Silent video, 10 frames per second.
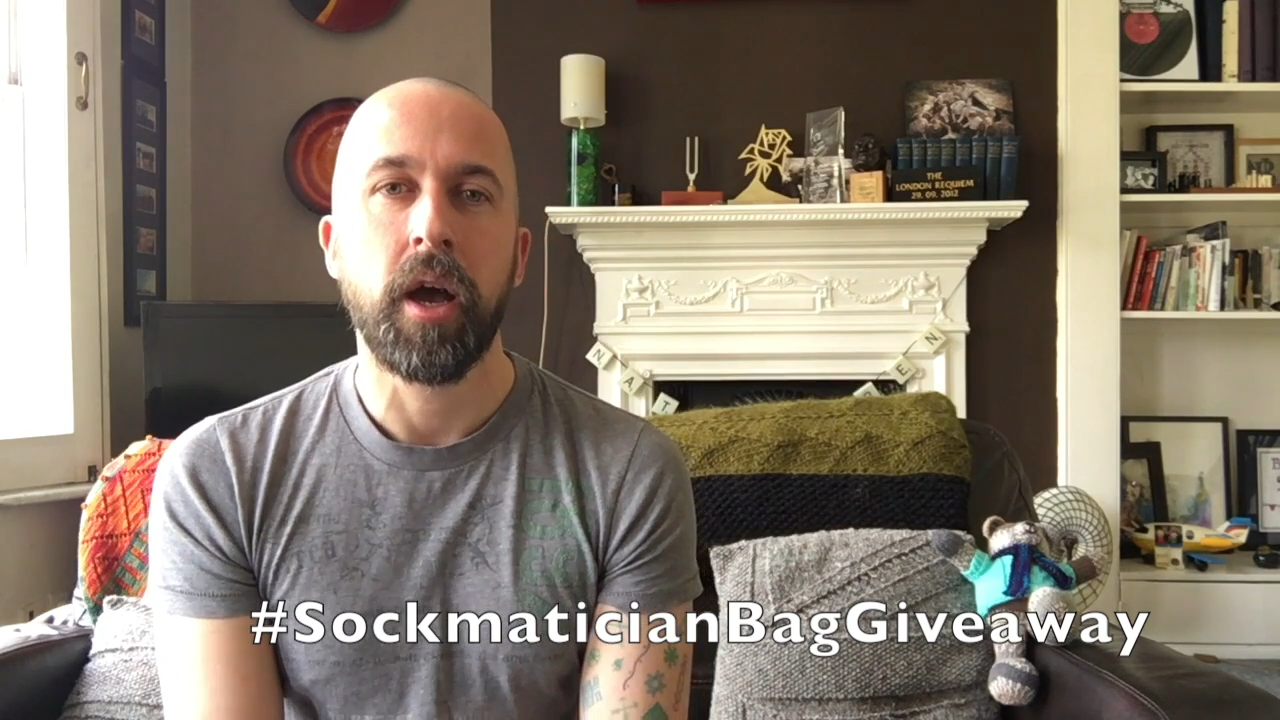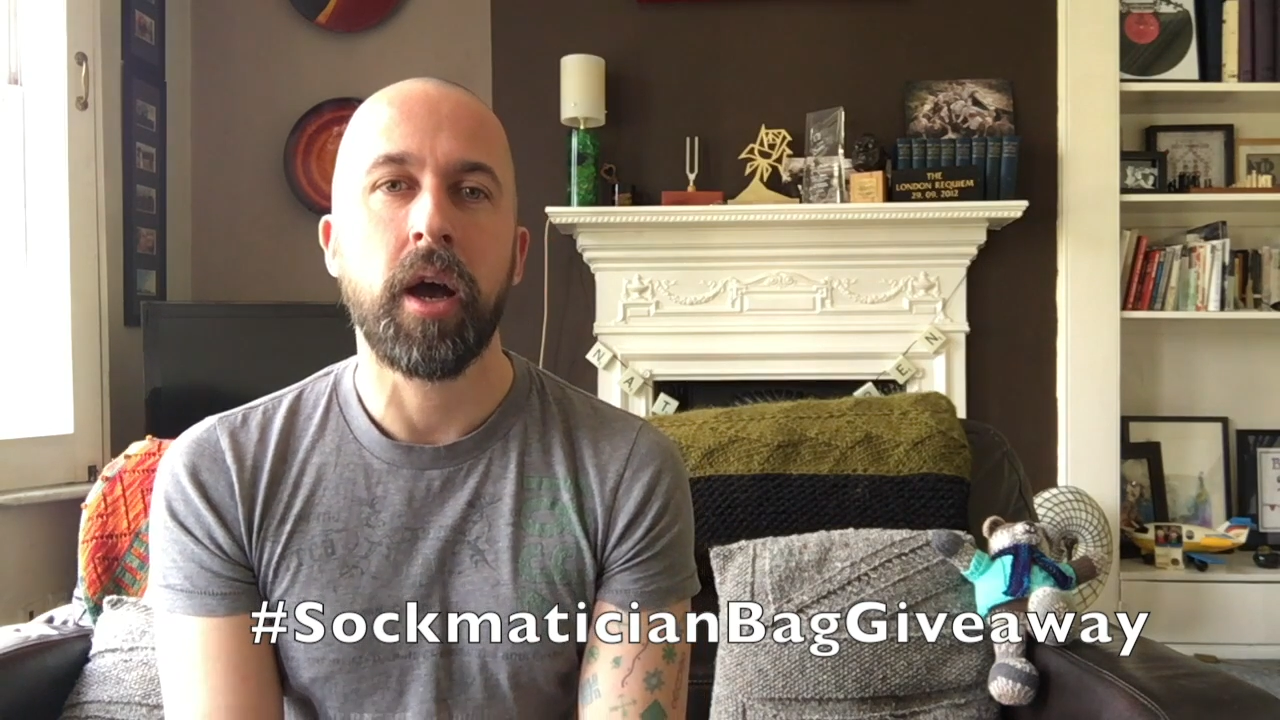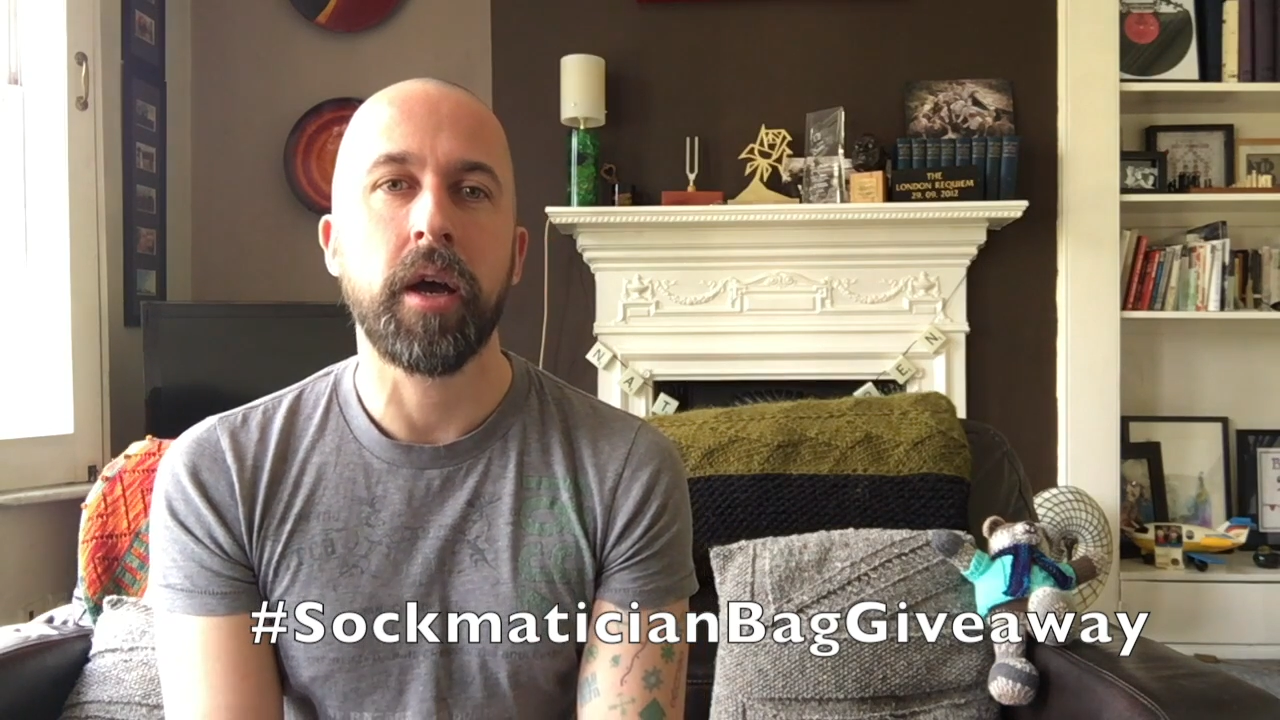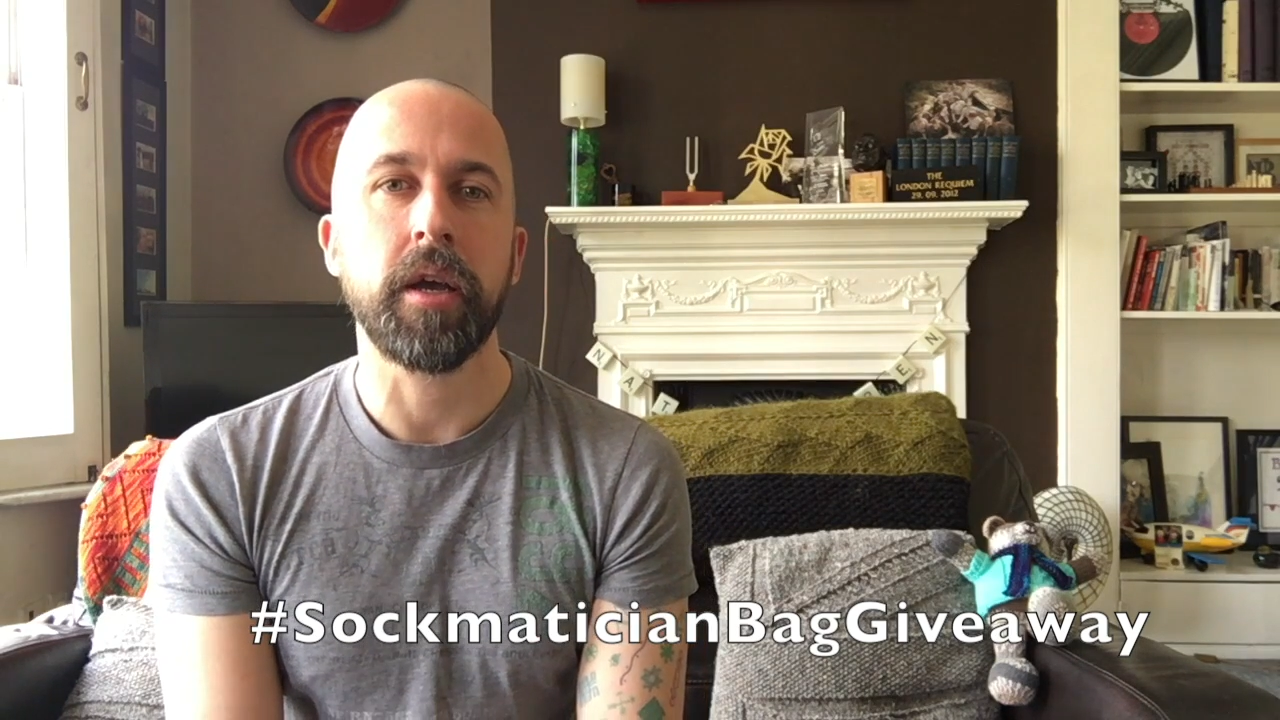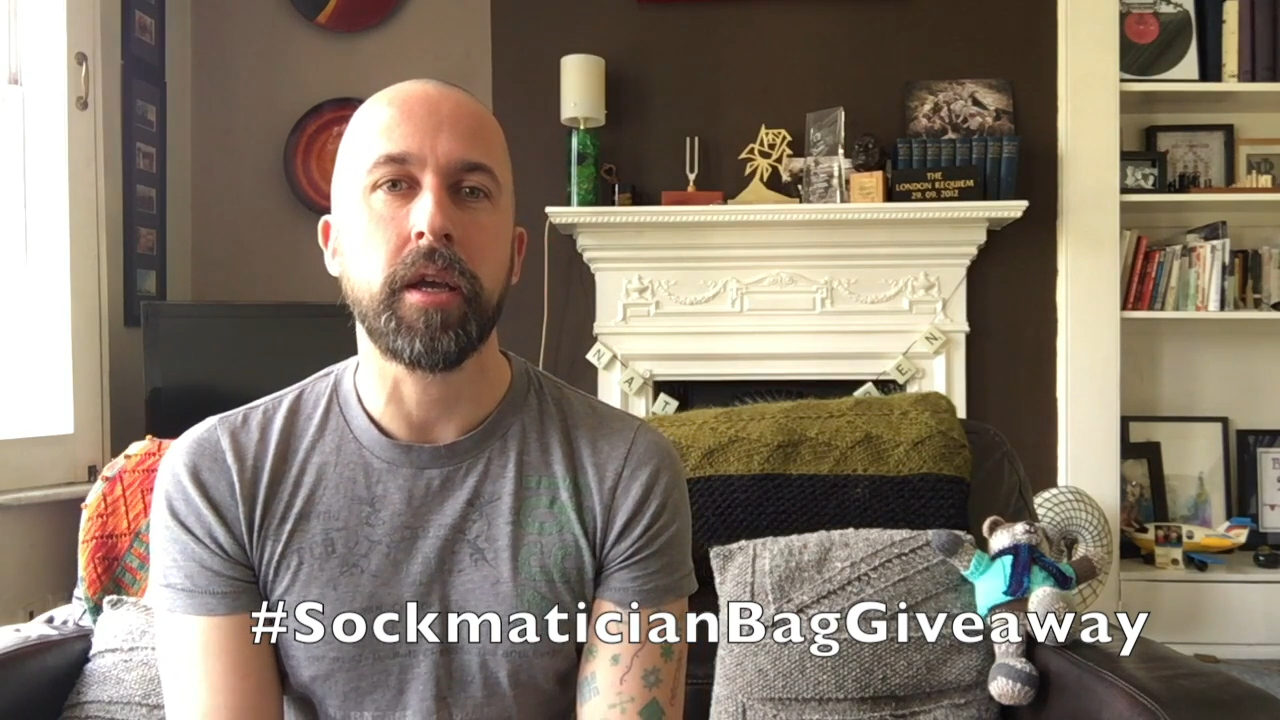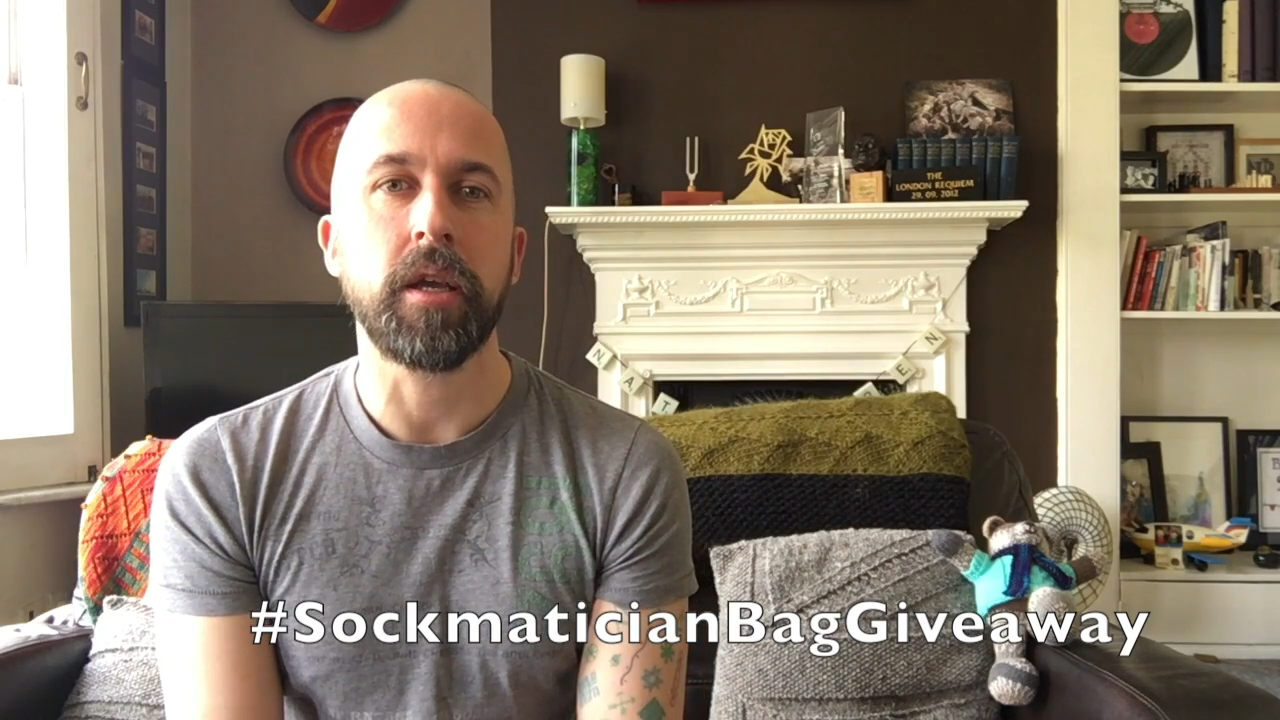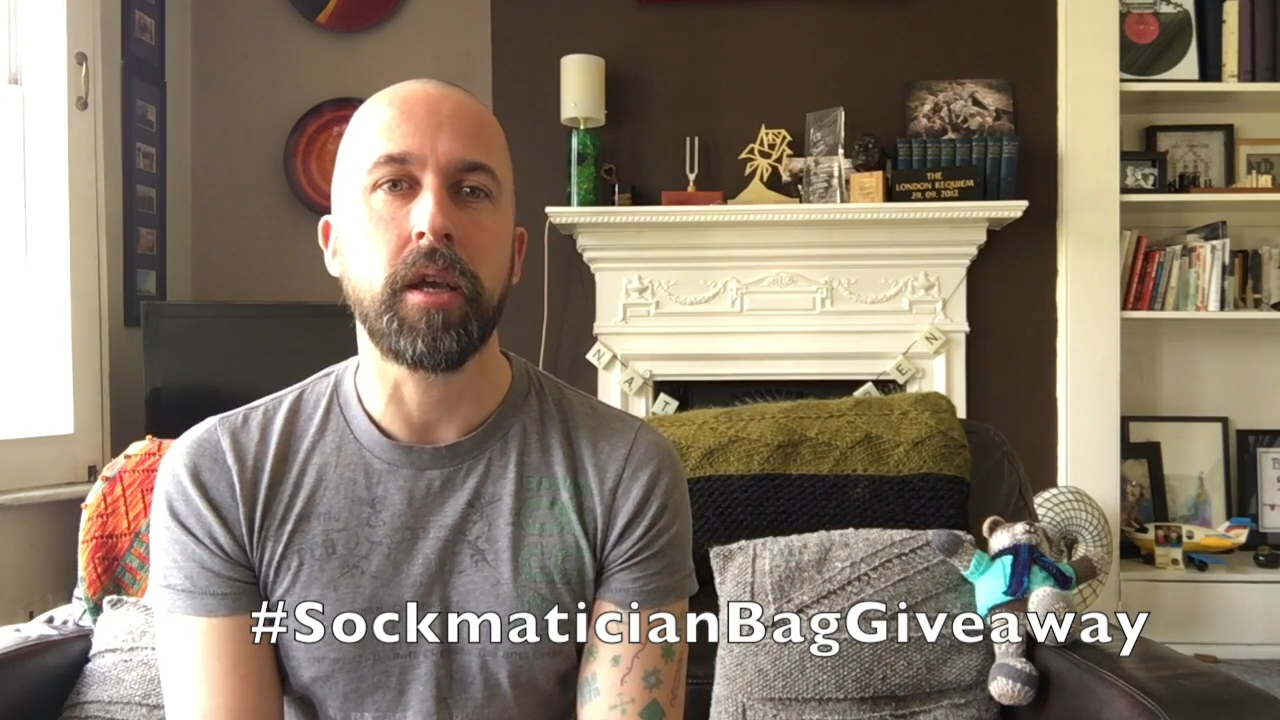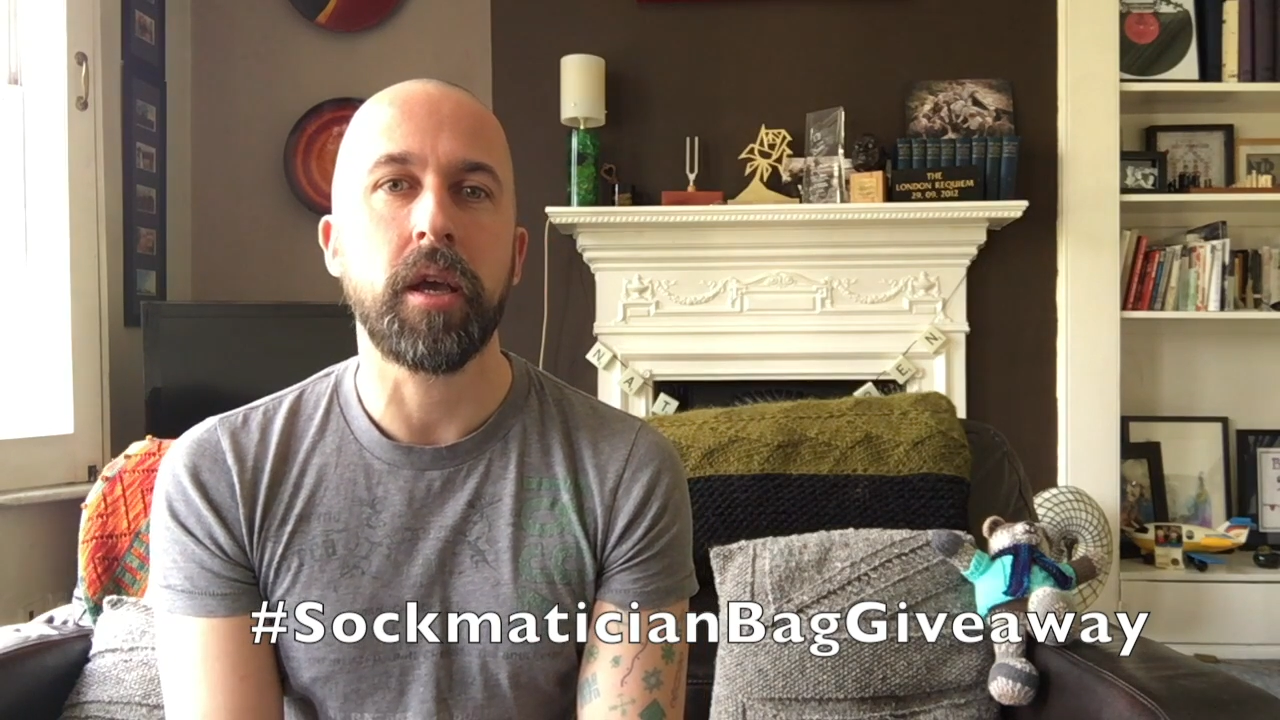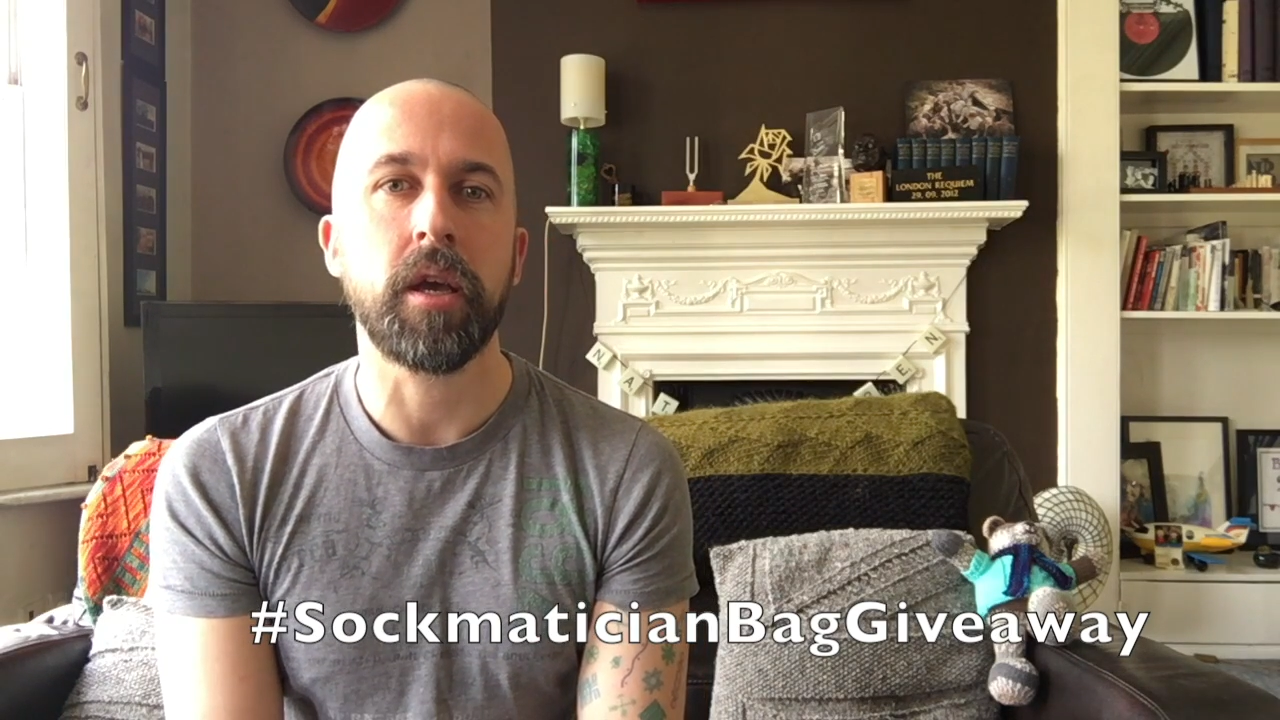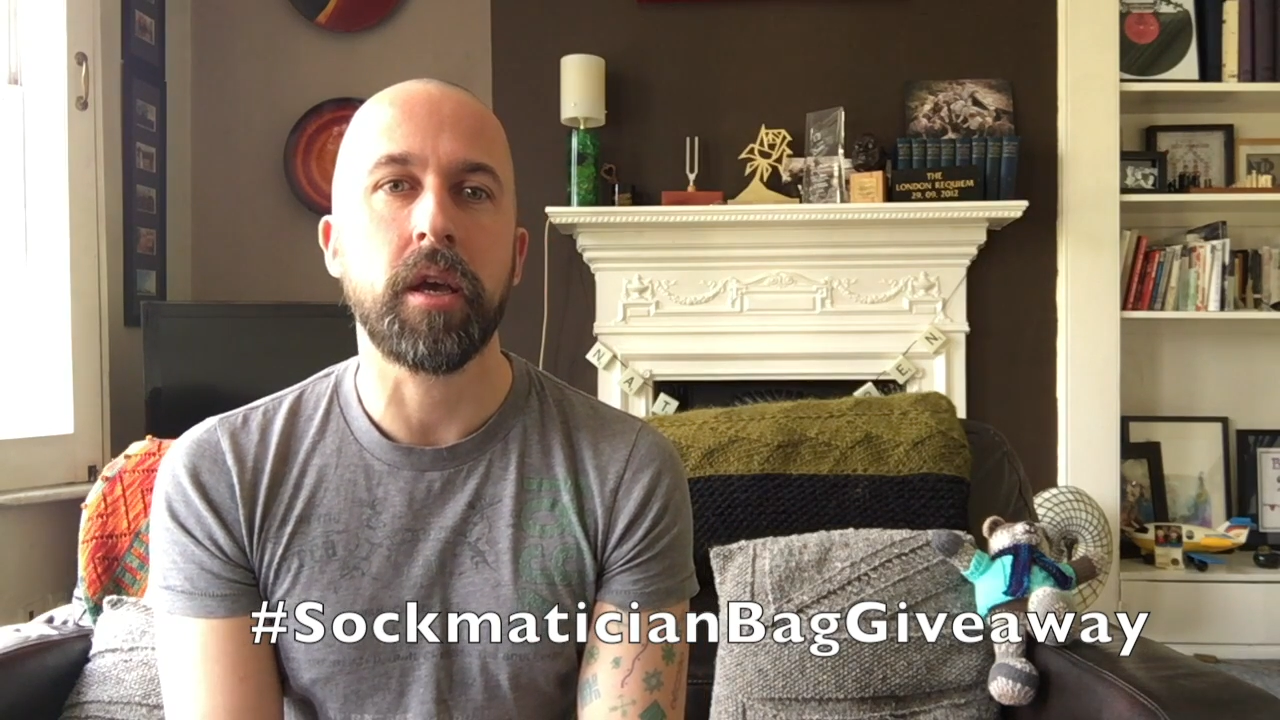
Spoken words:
I